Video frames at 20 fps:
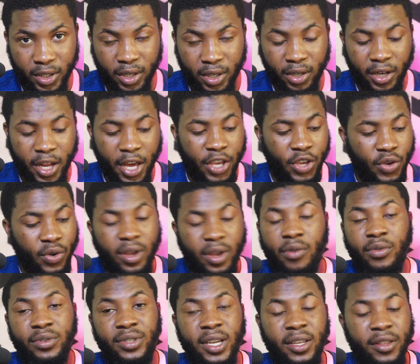Like you can
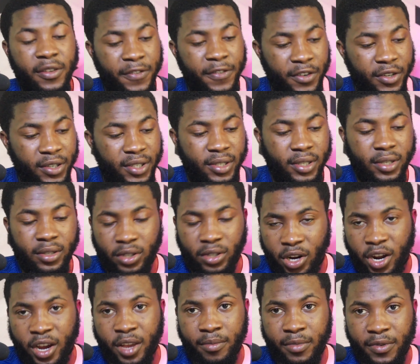recite the first
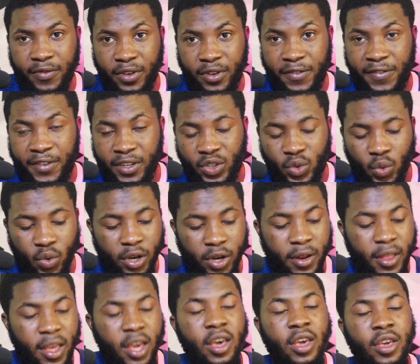time for the first one.
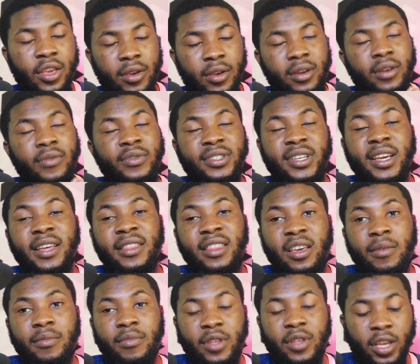You can recite
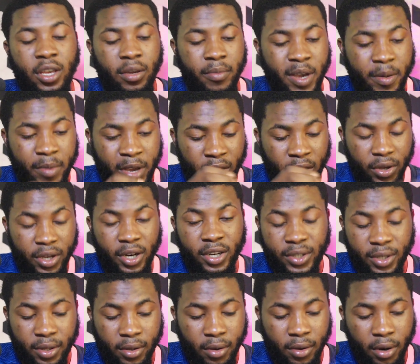them by looking into
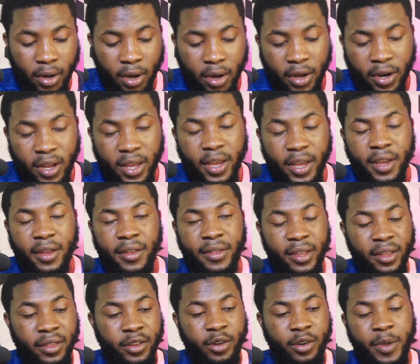the Quran. And
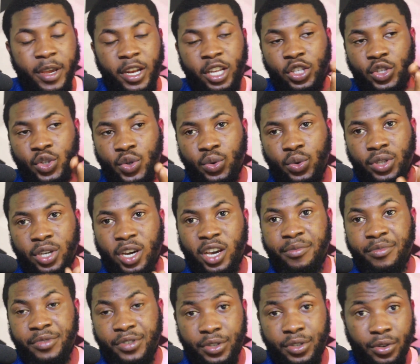then the remaining 2
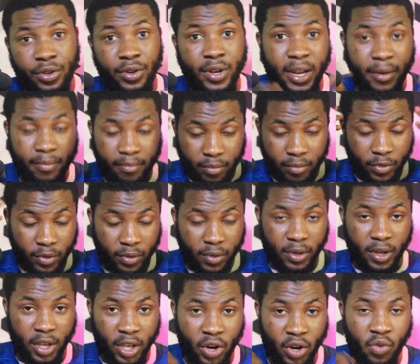times you do them,
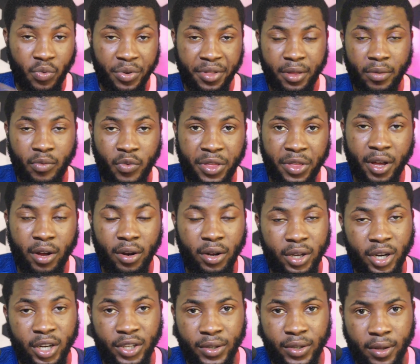without looking
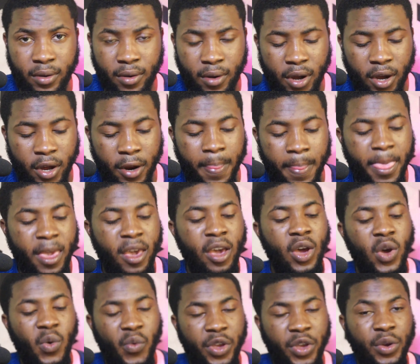into the Quran.
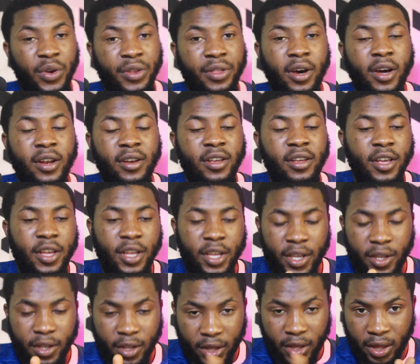When you're done,
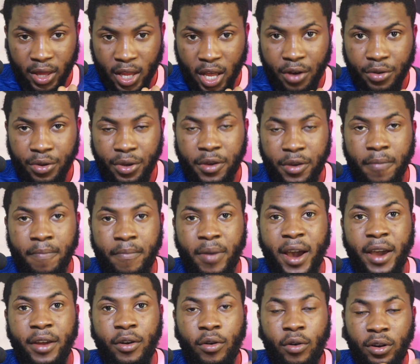now you
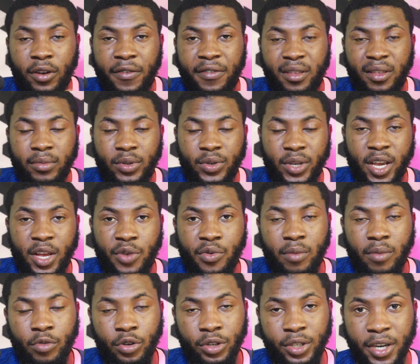combine all of them together one
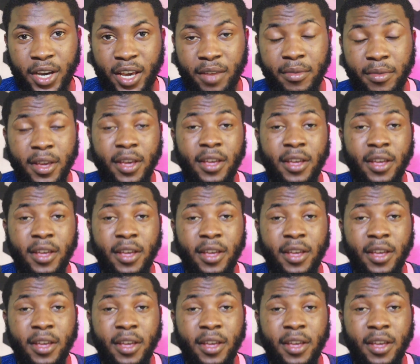more time.